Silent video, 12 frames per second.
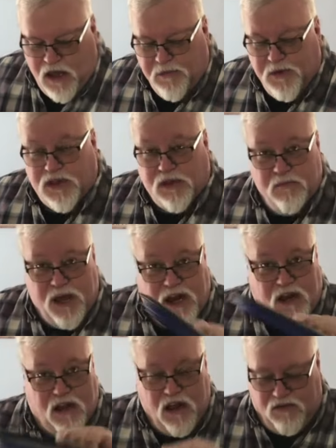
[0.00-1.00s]
I put the
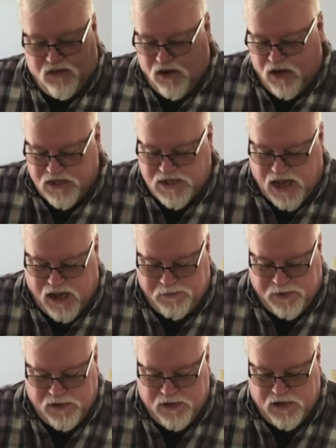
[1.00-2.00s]
metal cover on top